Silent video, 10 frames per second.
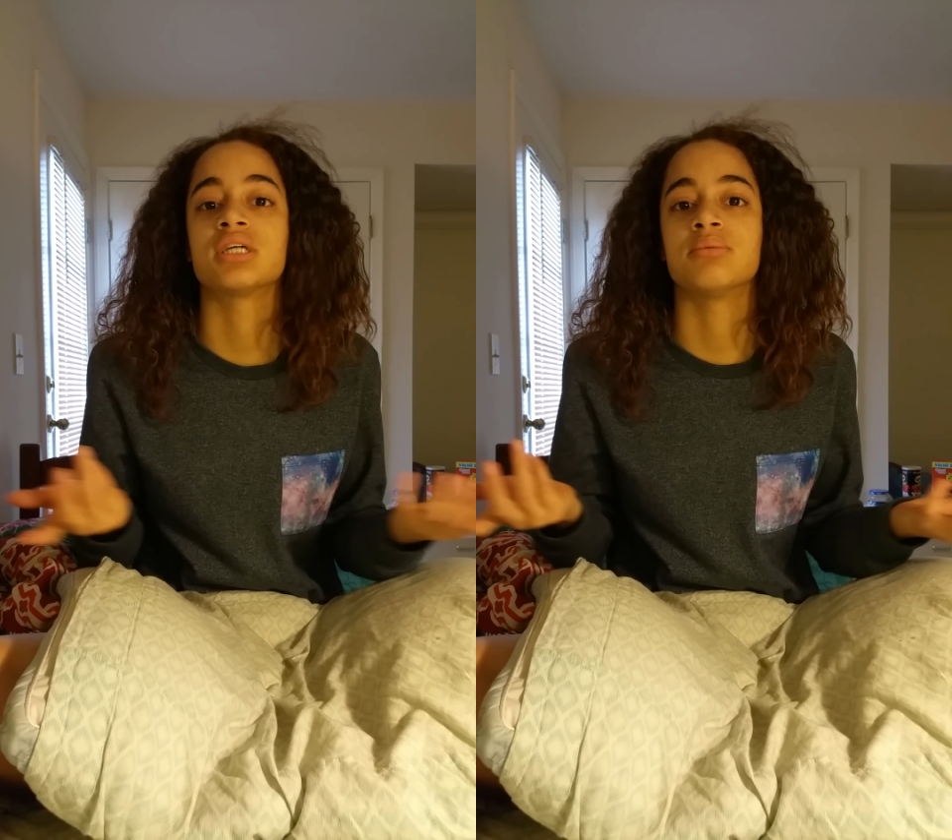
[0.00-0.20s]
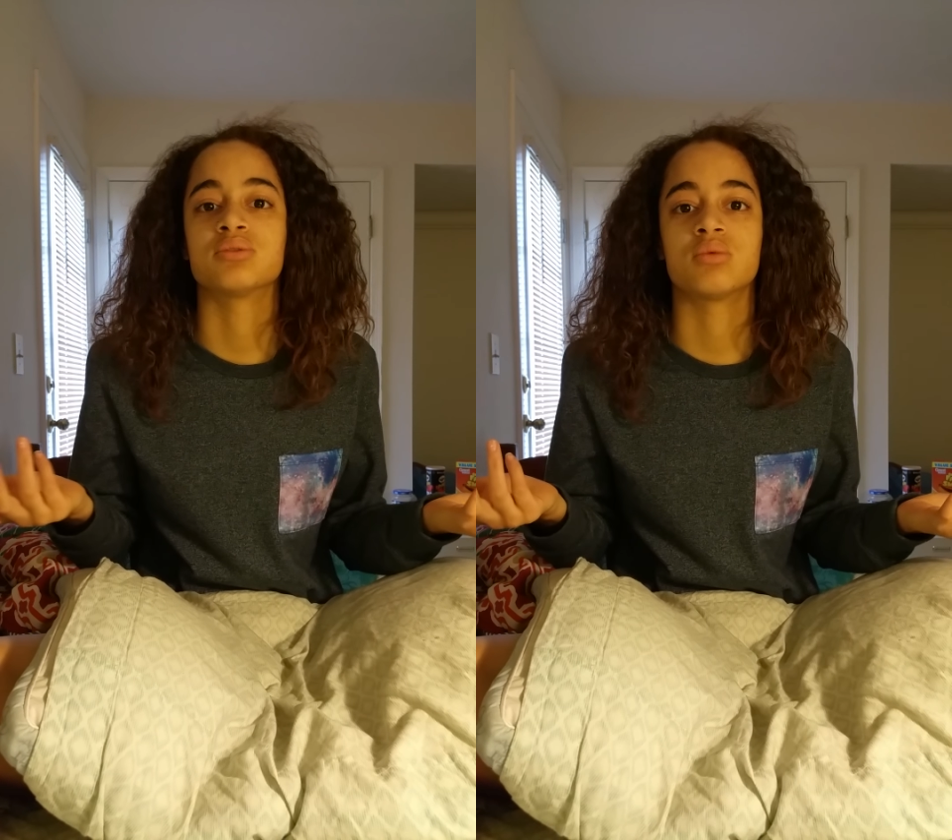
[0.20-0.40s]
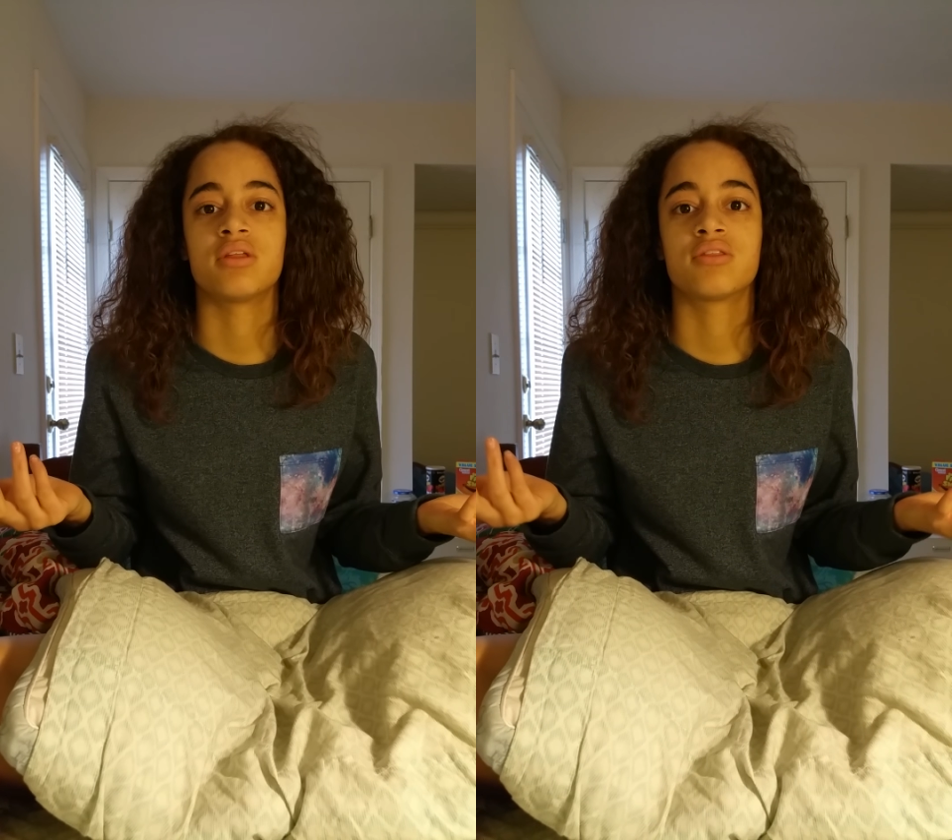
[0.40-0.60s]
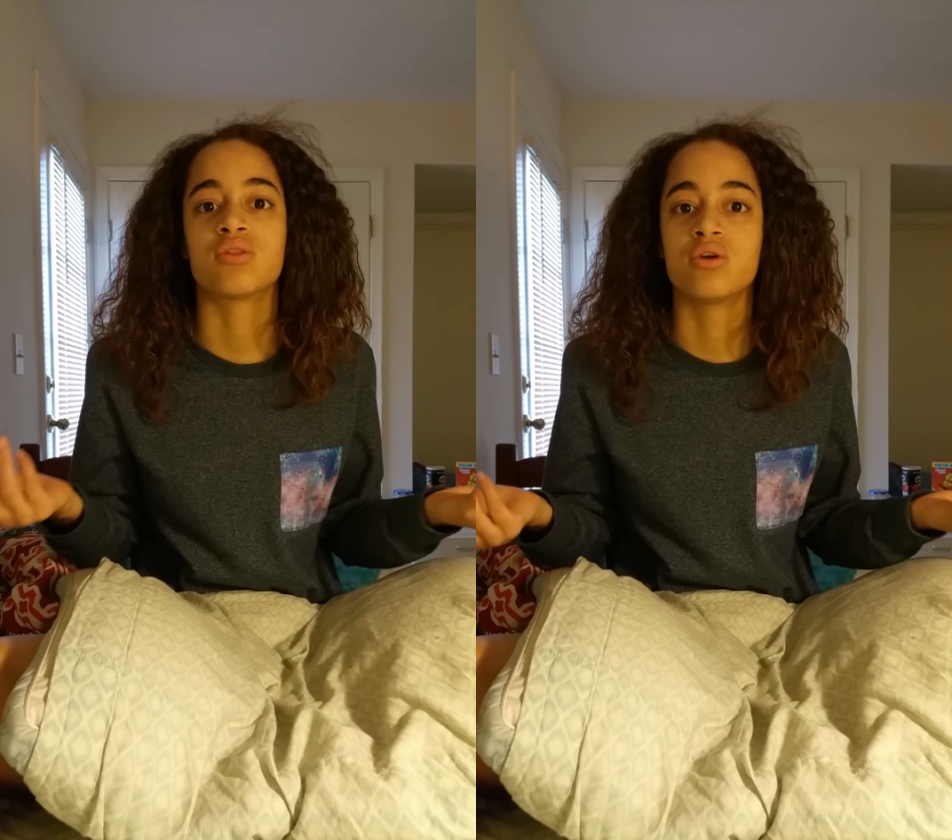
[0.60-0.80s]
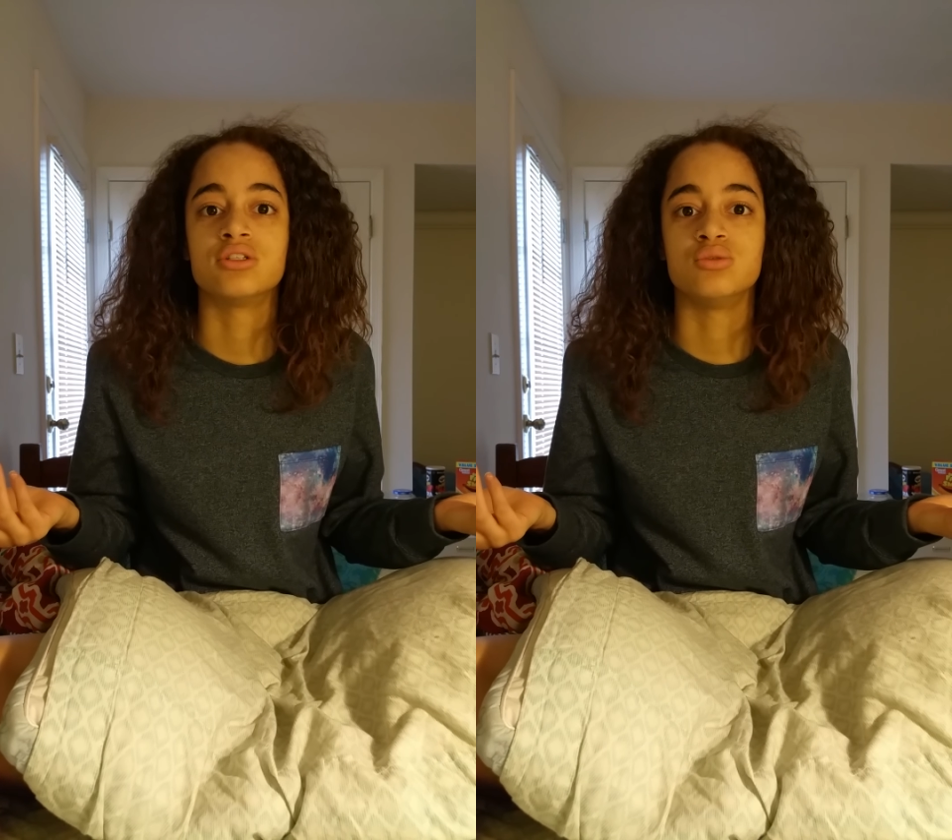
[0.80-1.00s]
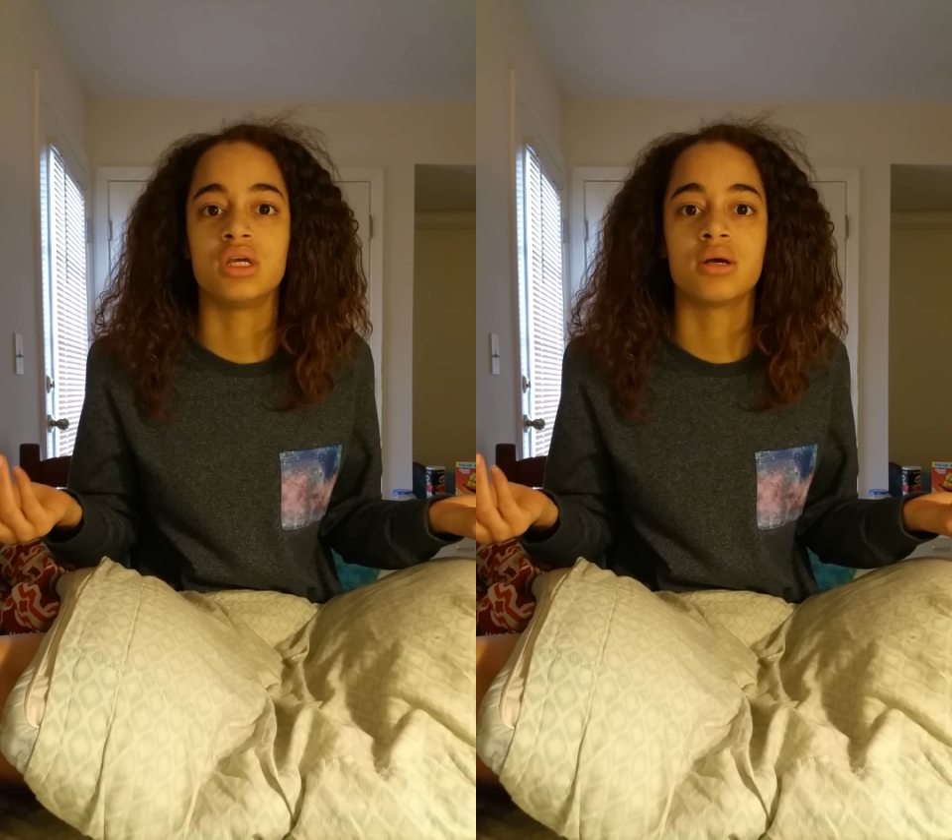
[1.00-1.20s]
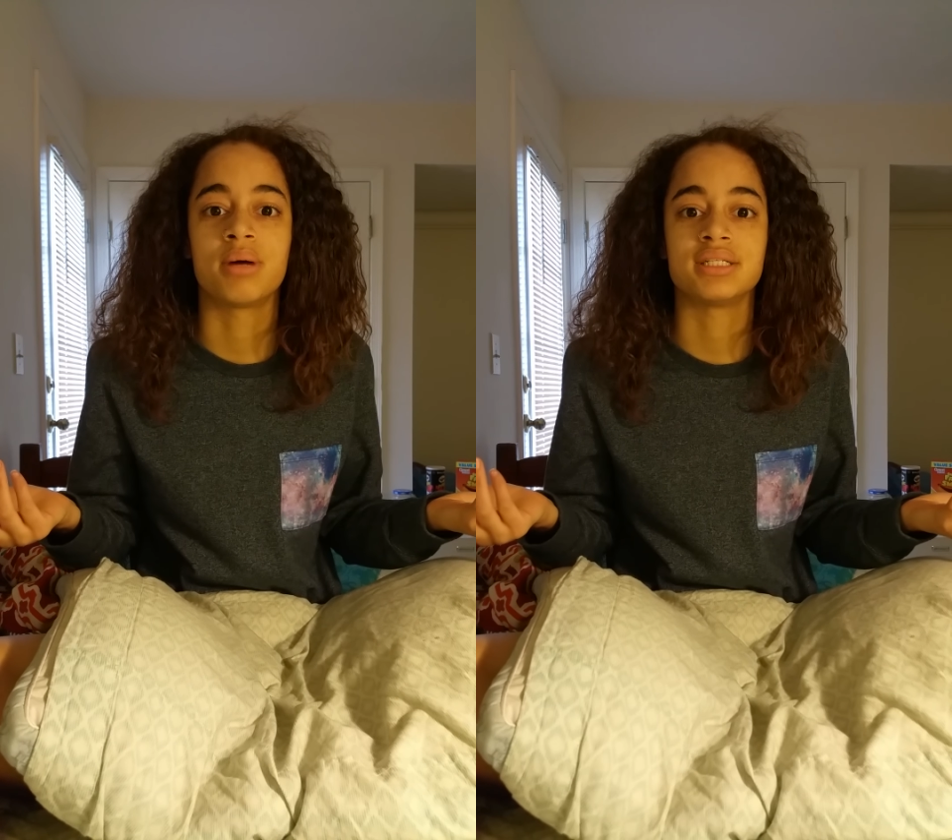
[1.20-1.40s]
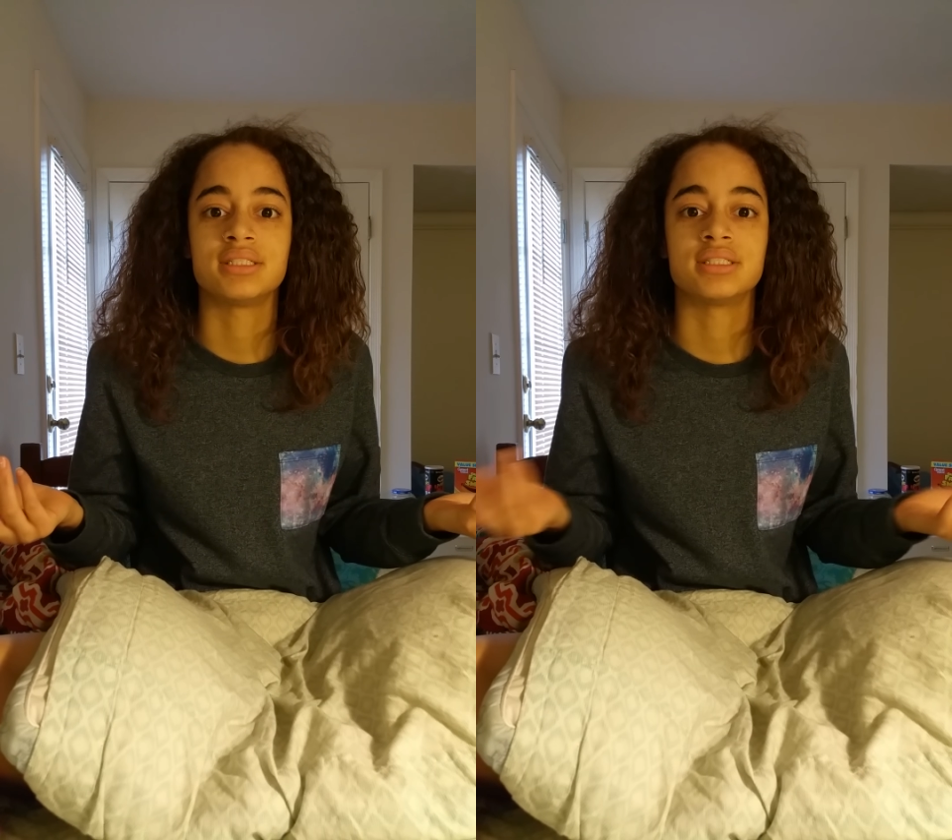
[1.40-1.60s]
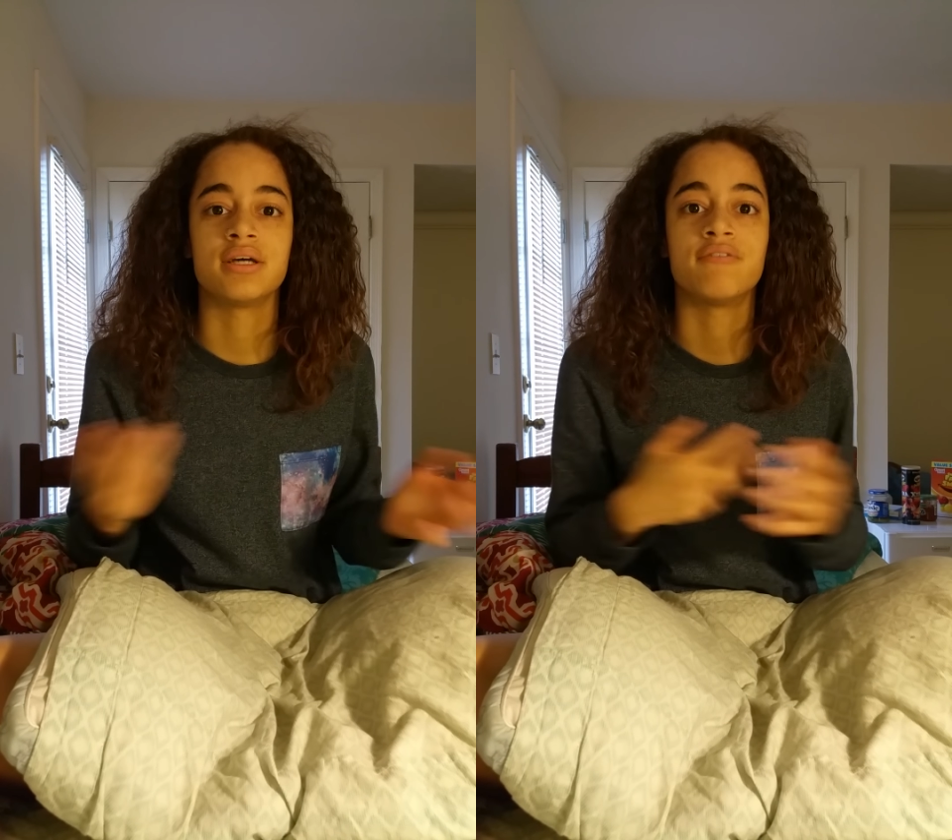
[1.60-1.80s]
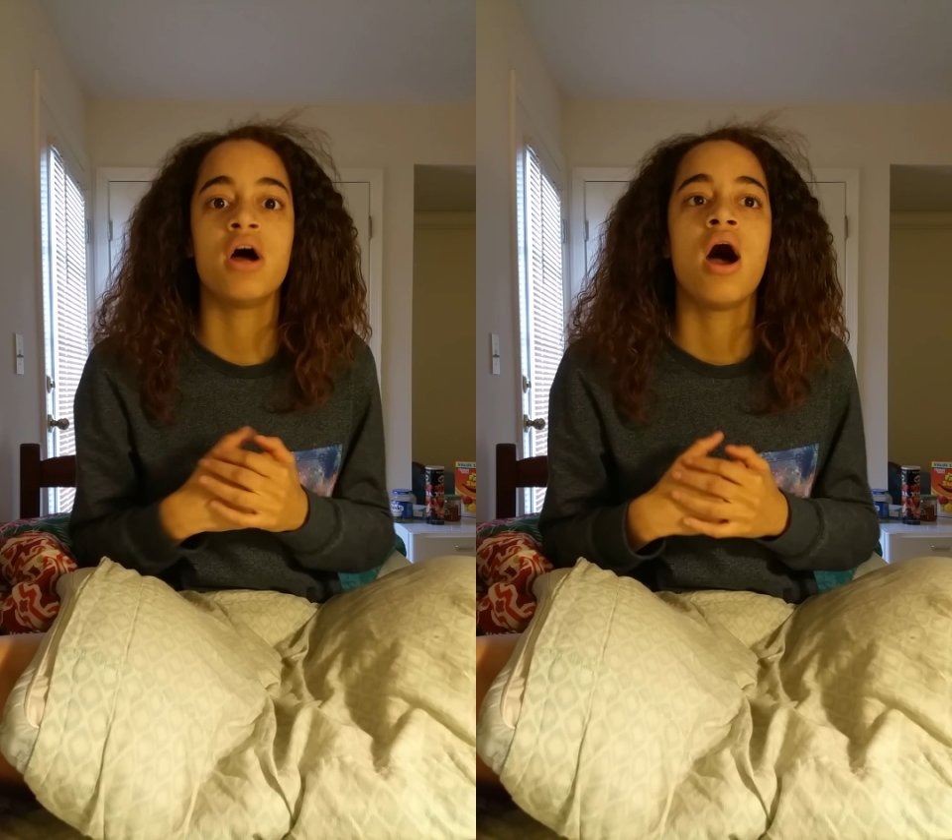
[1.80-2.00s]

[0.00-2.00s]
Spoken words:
it comes with 32 gigabytes itself.